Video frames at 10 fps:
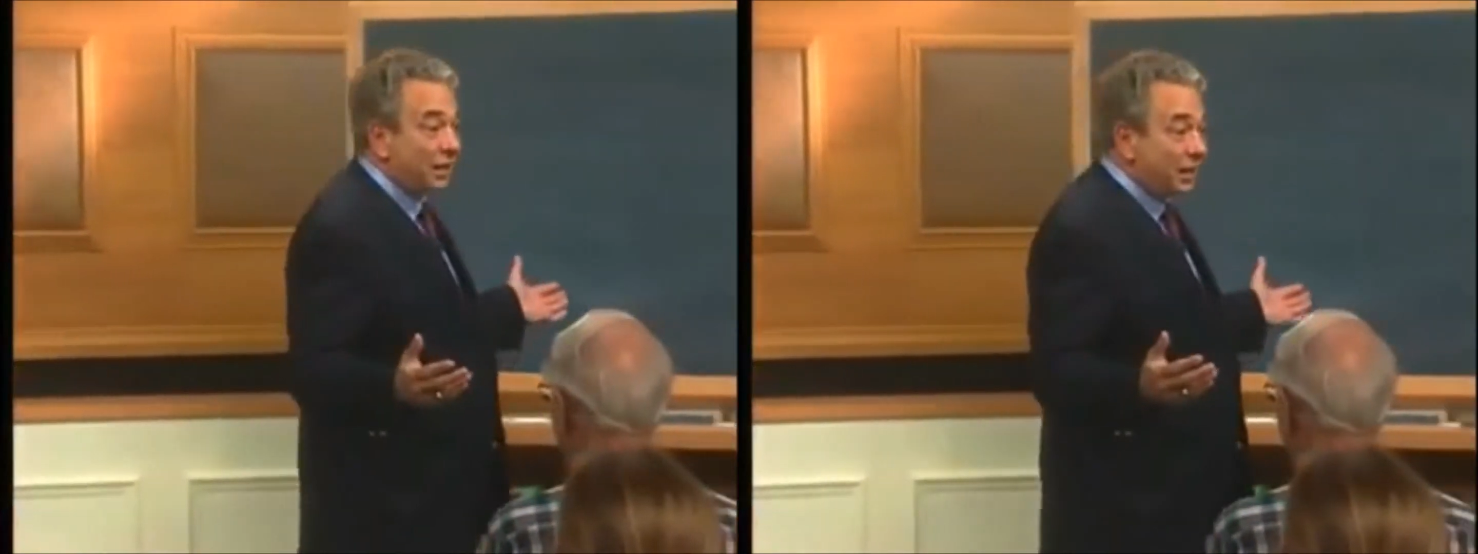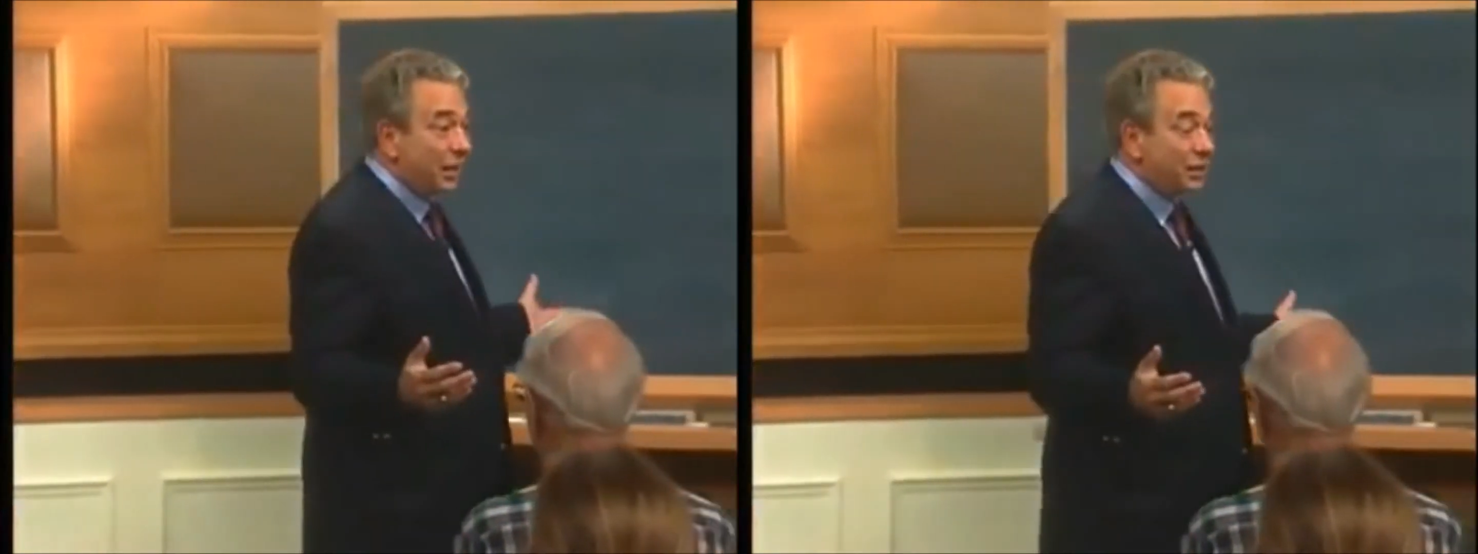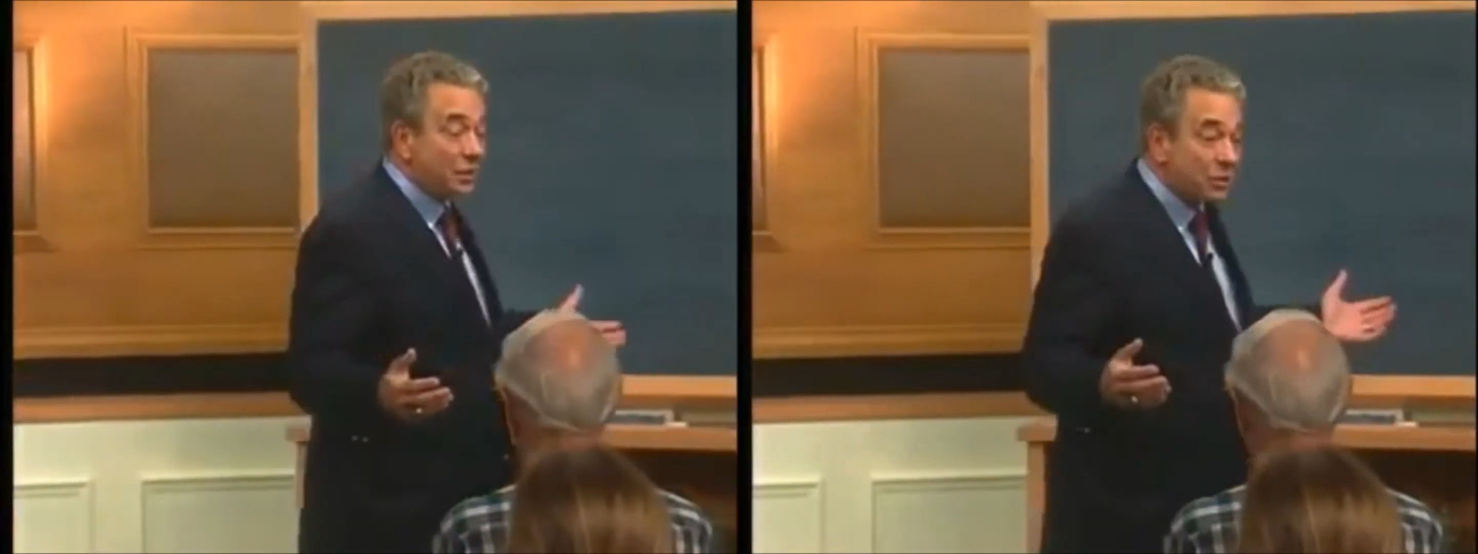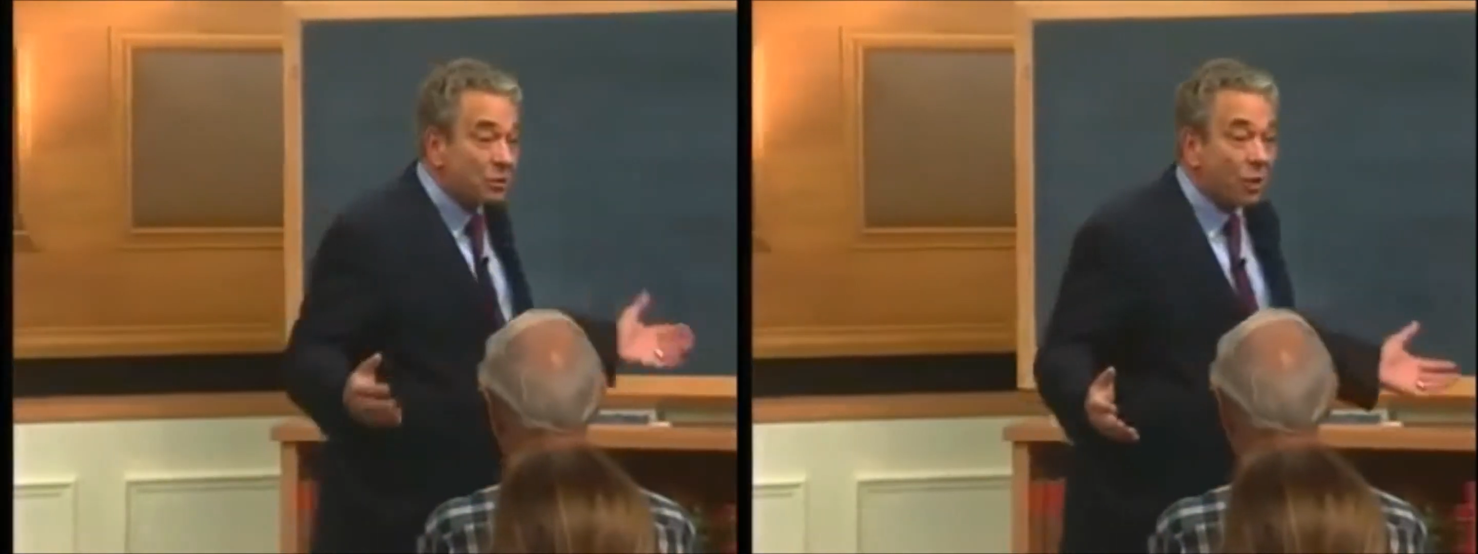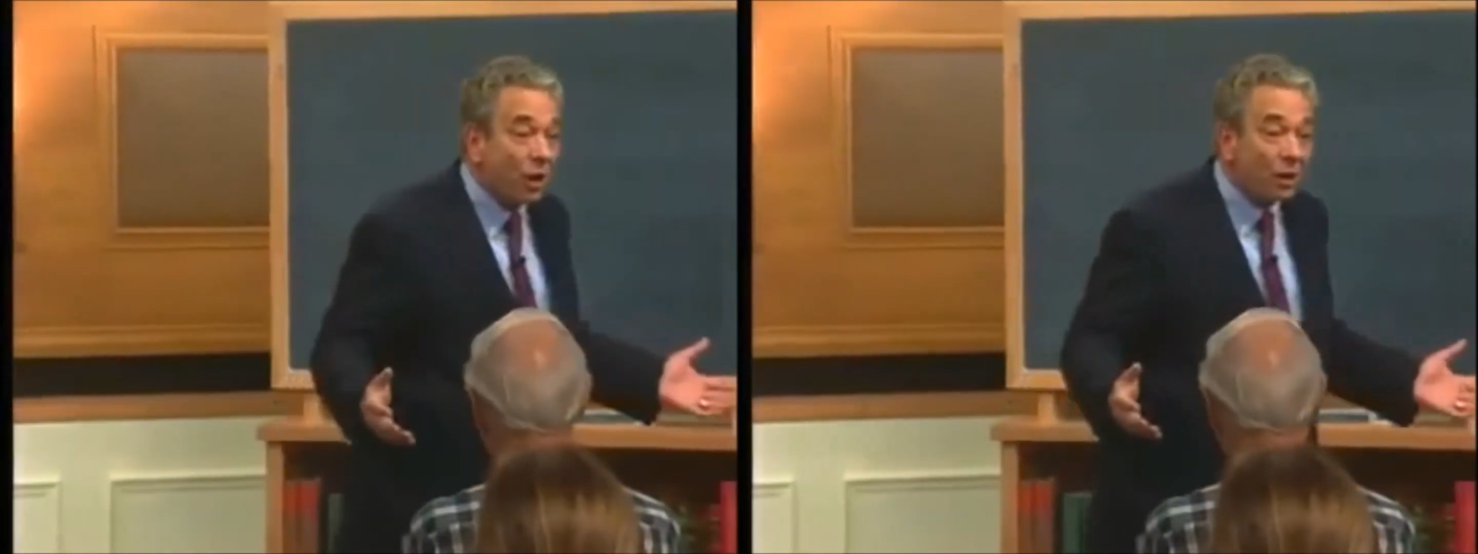they teach
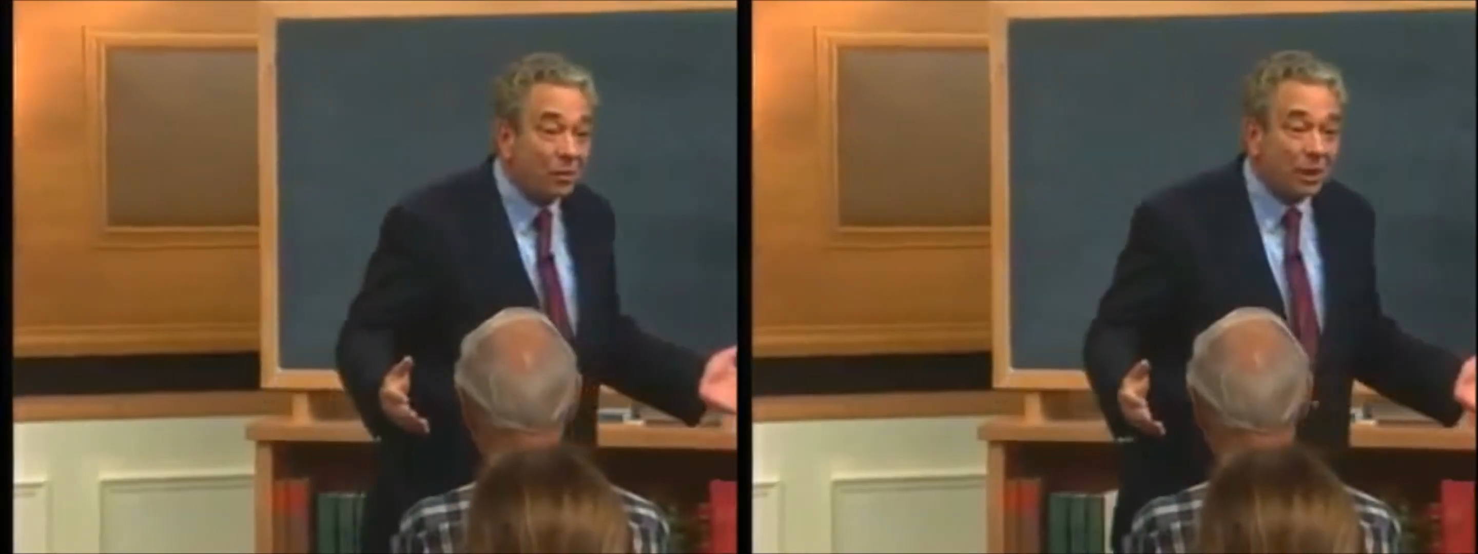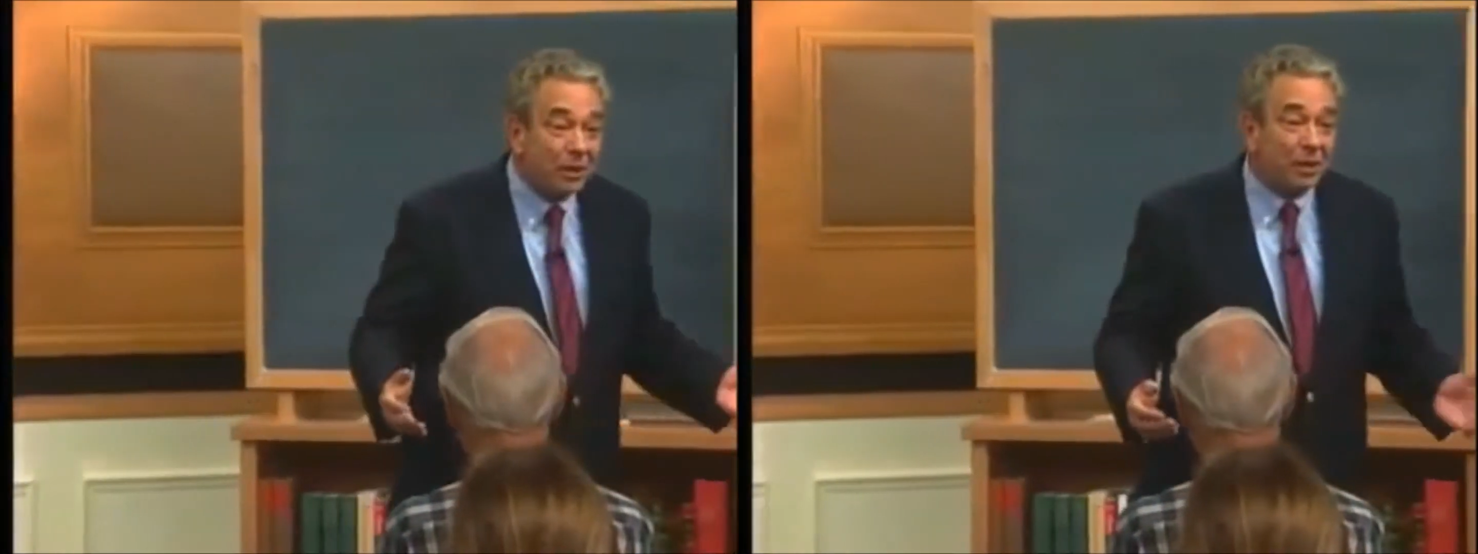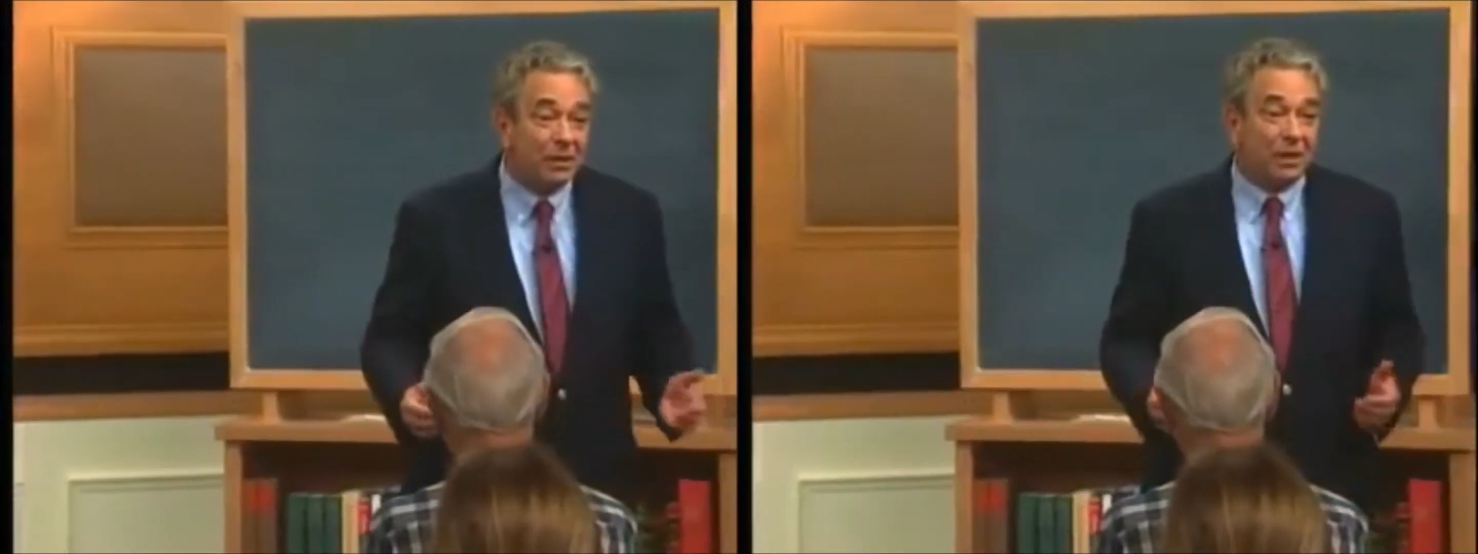astronomy,